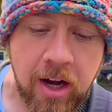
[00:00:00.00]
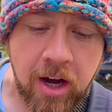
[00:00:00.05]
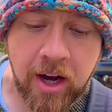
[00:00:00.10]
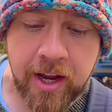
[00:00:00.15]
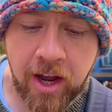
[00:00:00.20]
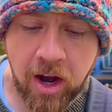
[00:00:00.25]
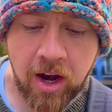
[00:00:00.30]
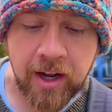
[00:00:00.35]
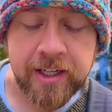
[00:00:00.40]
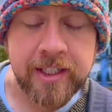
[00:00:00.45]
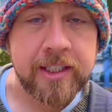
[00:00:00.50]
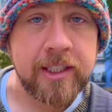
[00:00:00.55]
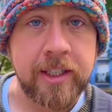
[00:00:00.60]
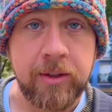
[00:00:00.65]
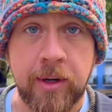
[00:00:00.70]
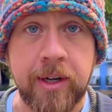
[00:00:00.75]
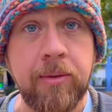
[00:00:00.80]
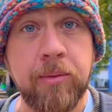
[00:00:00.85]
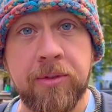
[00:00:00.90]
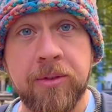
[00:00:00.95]
honestly,
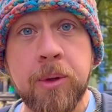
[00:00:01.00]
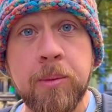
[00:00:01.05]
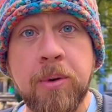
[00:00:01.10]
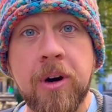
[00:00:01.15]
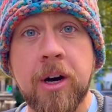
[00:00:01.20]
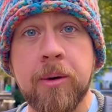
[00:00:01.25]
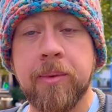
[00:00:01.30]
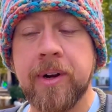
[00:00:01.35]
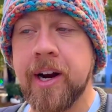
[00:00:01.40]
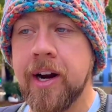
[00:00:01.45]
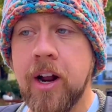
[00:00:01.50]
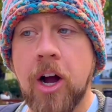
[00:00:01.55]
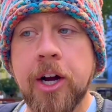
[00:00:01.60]
like from the bottom of my heart,